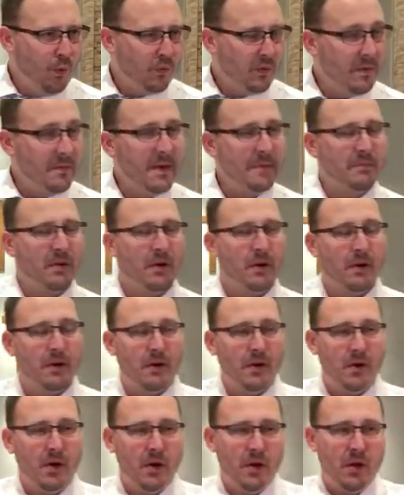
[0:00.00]

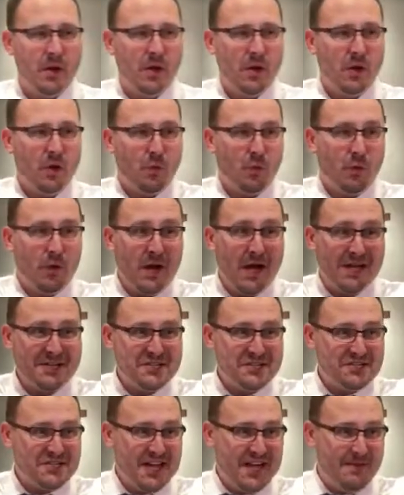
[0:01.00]
Remember, we're not
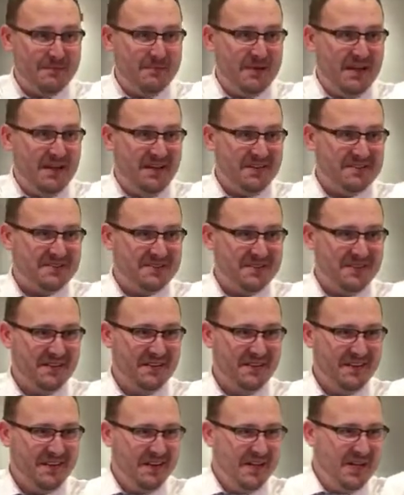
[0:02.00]
just time beings.
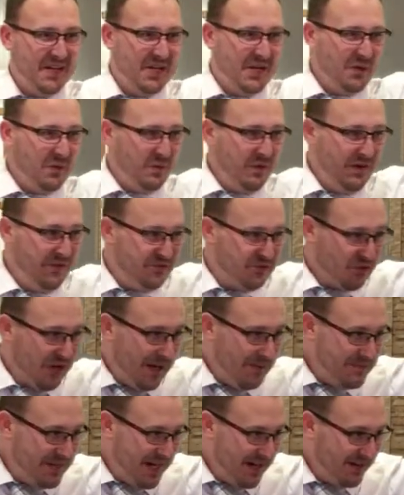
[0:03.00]
We've
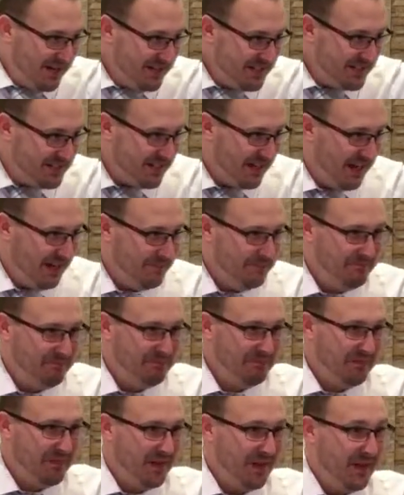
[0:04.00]
dropped down into time.
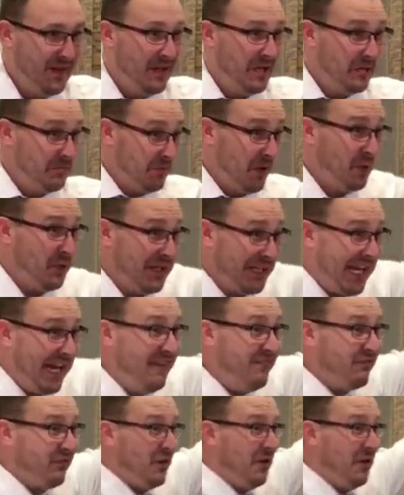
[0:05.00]
But we came